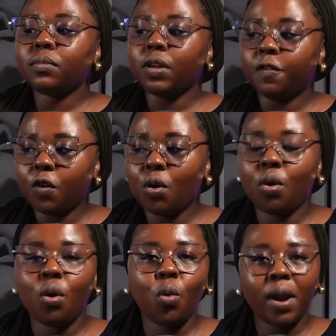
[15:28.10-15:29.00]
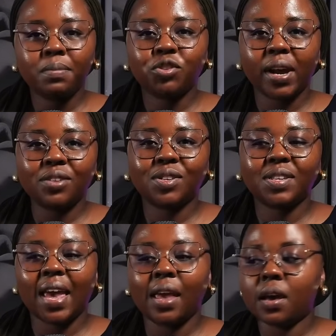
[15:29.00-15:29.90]
for what I'm trying to
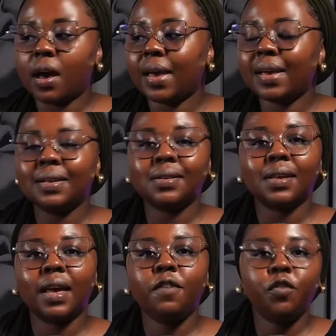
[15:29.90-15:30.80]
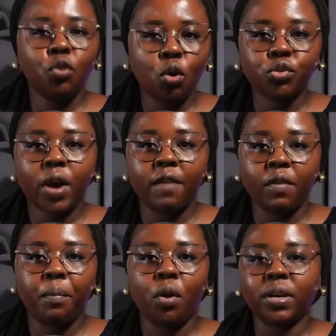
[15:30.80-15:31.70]
say here is, if you also have a
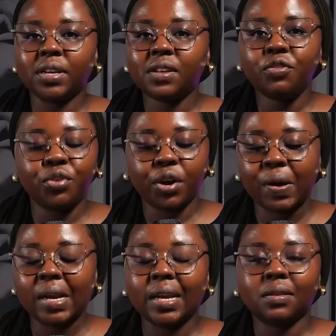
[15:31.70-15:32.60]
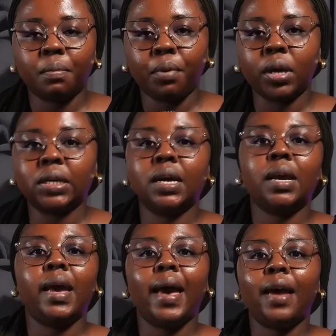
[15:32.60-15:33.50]
bond, let's say you're not renting as a bond,
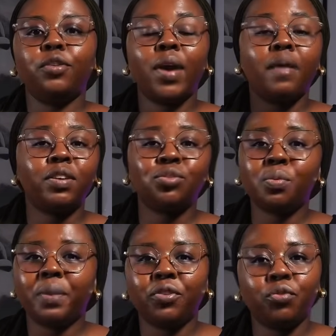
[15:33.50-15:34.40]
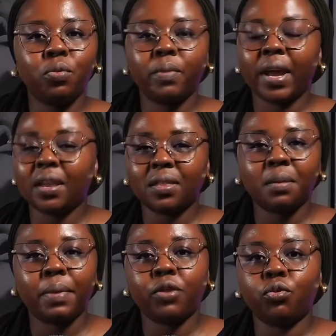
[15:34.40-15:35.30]
and you have a 2 bedroom and a 3
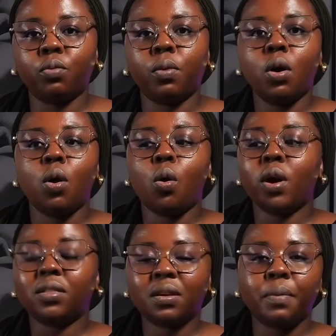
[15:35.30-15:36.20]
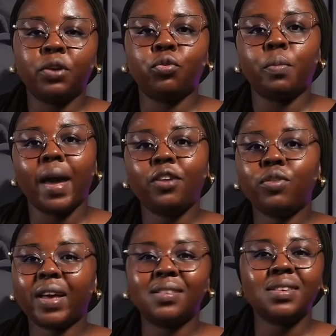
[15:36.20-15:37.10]
bedroom, or a 3 bedroom, and you
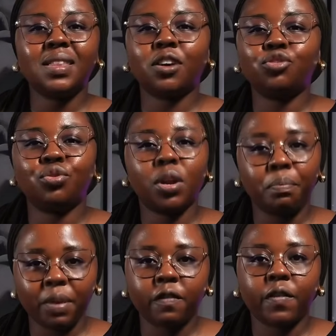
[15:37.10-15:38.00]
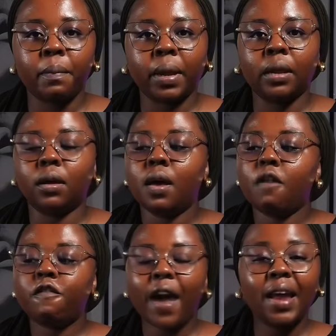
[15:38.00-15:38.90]
can see that you're not a big family,
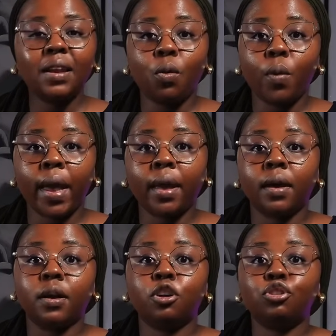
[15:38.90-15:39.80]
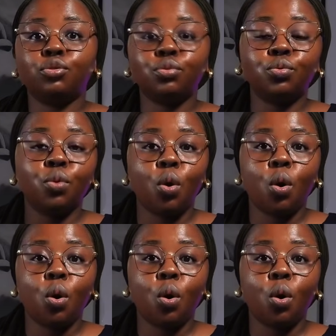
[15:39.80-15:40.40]
find a way to